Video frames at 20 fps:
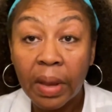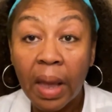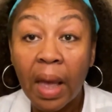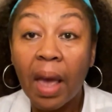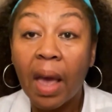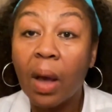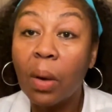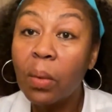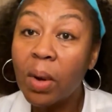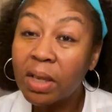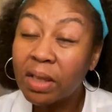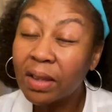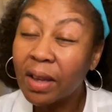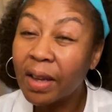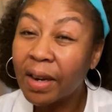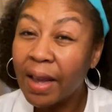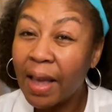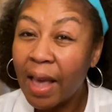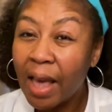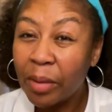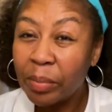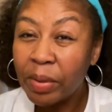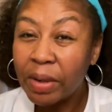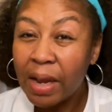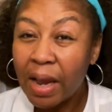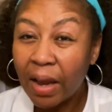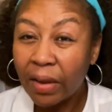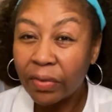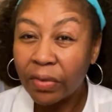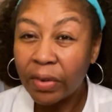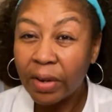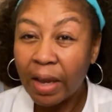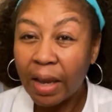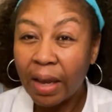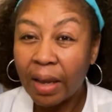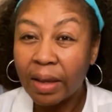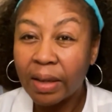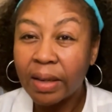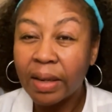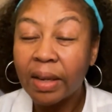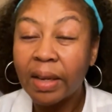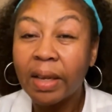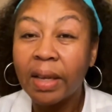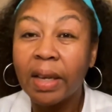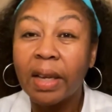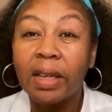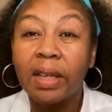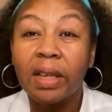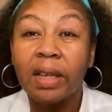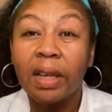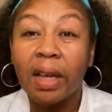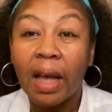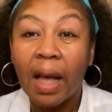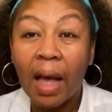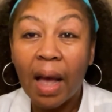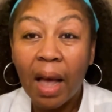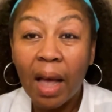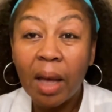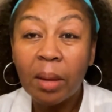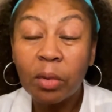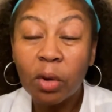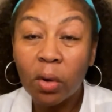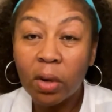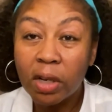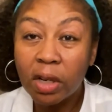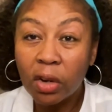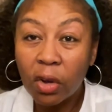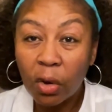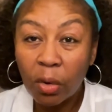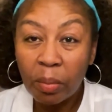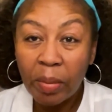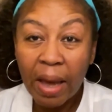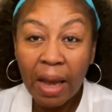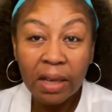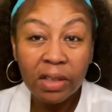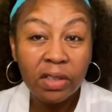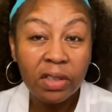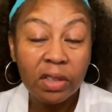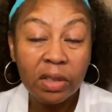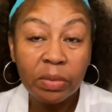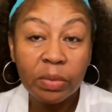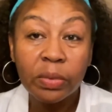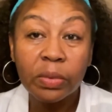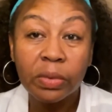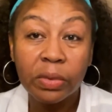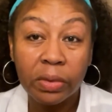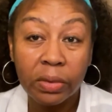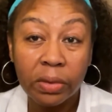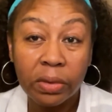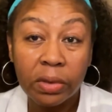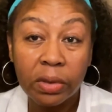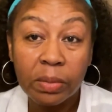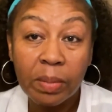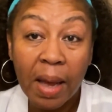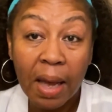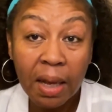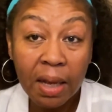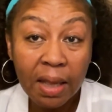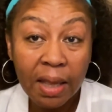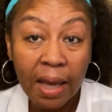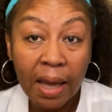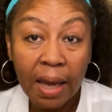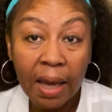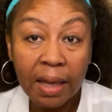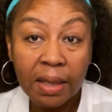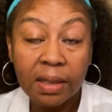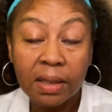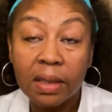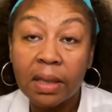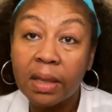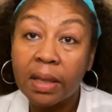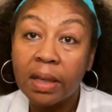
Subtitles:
And what's going to happen after that? I'm going to go back to my class,